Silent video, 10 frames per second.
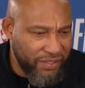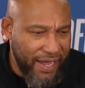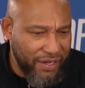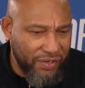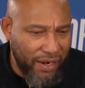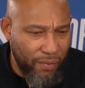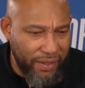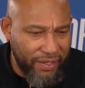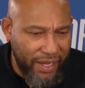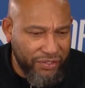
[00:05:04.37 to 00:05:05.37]
just got to try to
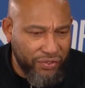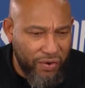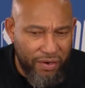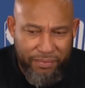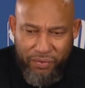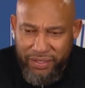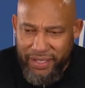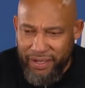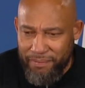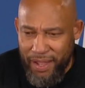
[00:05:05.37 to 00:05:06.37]
weather that storm. But one
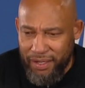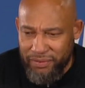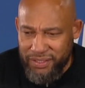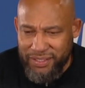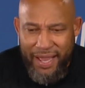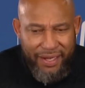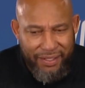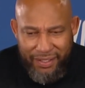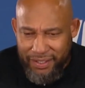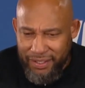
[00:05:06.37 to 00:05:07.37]
thing about it, we just got to
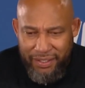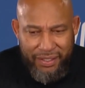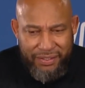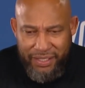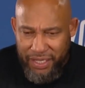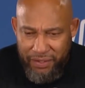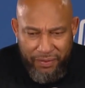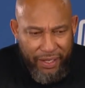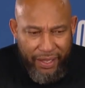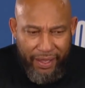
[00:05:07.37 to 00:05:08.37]
continue
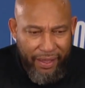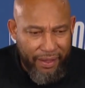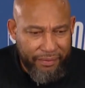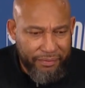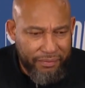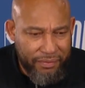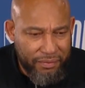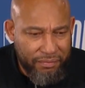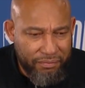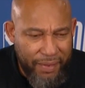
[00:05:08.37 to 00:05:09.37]
to uh,
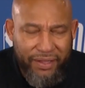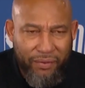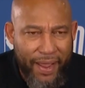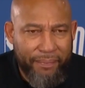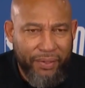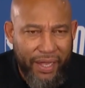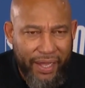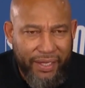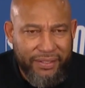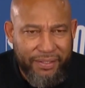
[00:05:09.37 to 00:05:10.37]
make the right
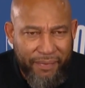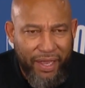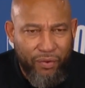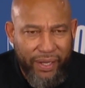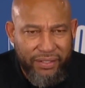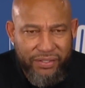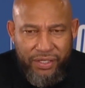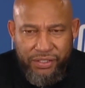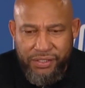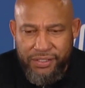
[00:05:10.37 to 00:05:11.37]
plays and make quick
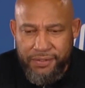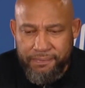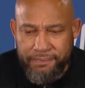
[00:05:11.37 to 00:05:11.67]
decisions.